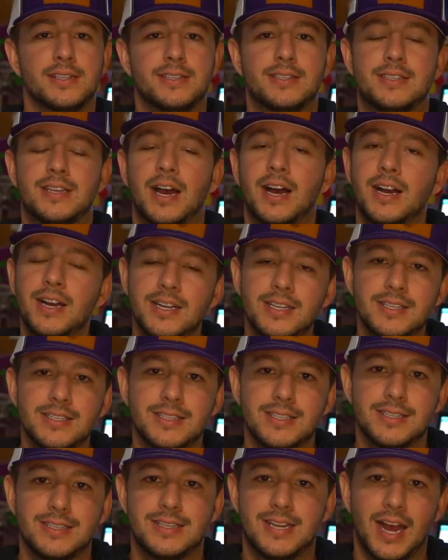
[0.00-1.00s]
tons
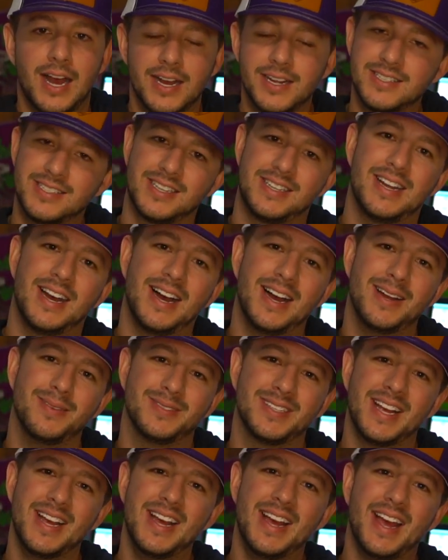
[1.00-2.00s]
and tons of
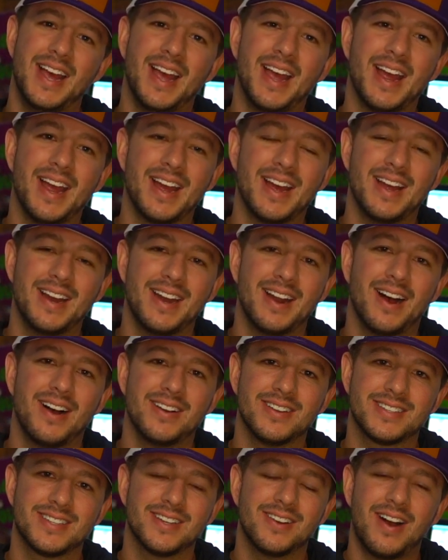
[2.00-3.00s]
times, and
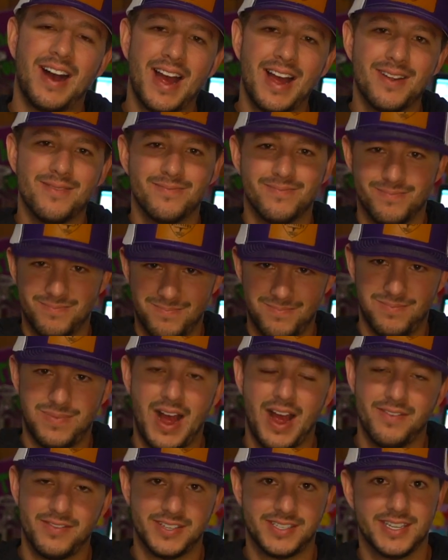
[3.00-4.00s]
also I
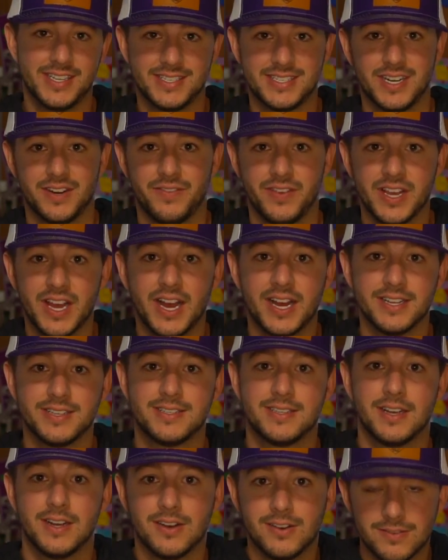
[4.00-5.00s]
have a sensitive gut.
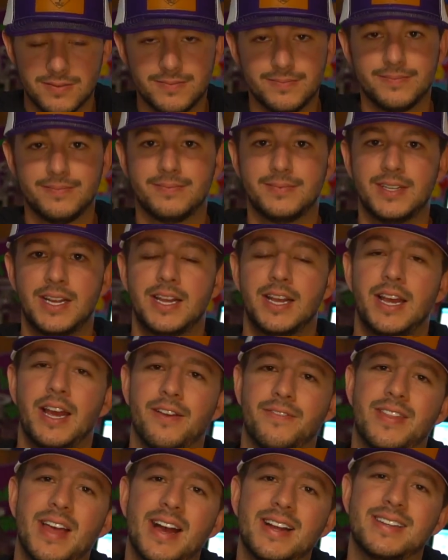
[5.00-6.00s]
So
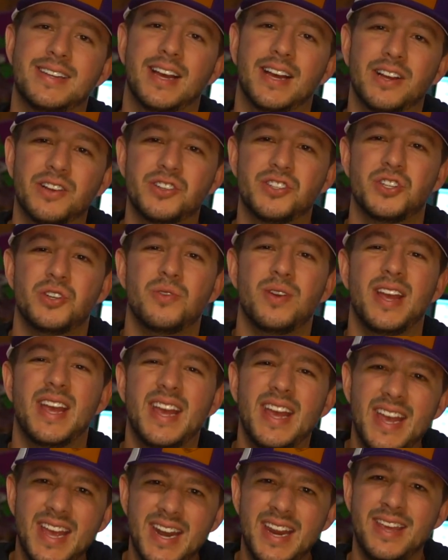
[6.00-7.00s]
if that tells you
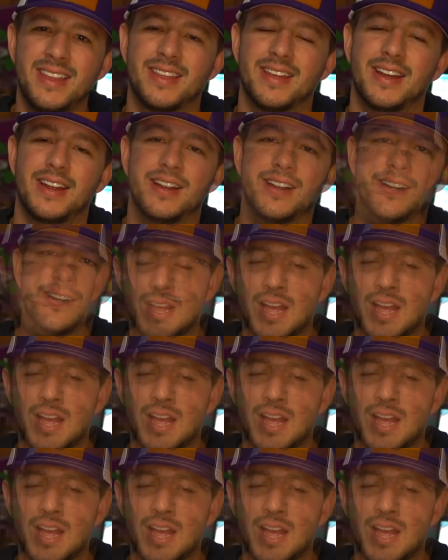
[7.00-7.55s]
anything,